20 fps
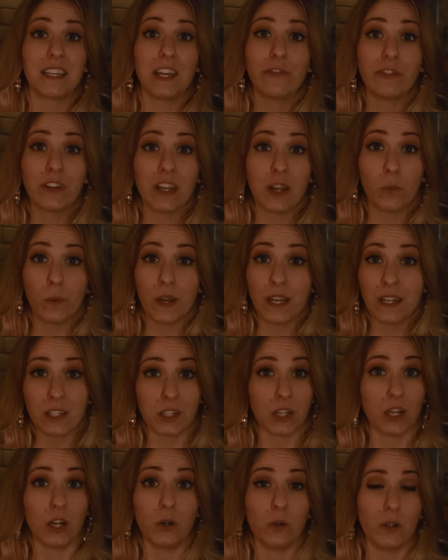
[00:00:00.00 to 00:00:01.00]
Tiffany
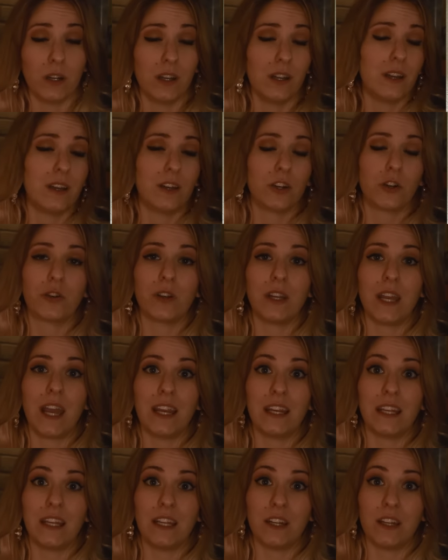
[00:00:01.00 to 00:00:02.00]
window
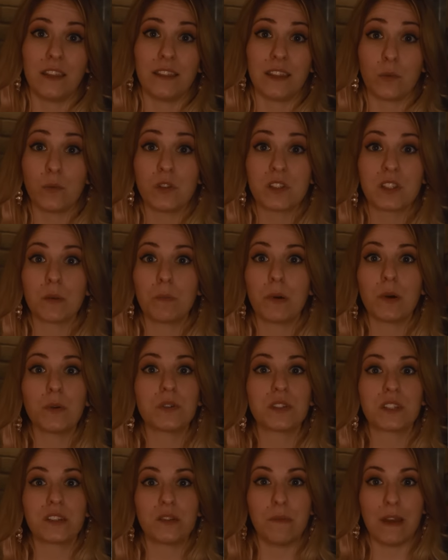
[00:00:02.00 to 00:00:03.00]
created that was
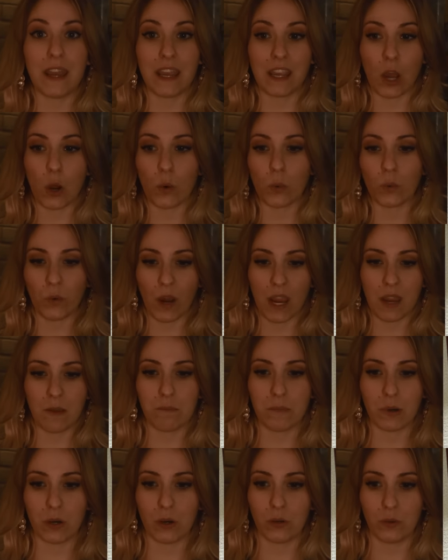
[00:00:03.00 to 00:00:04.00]
supposed to make
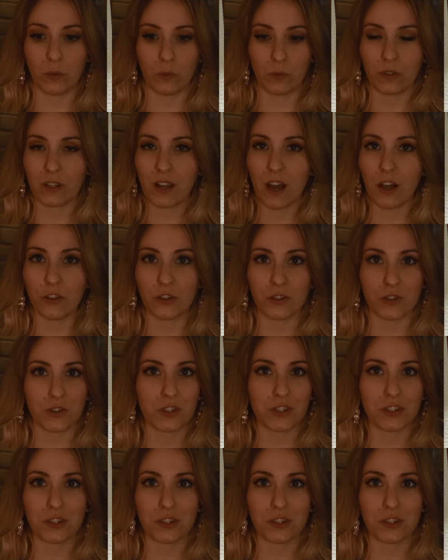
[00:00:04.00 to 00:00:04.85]
rainbow colors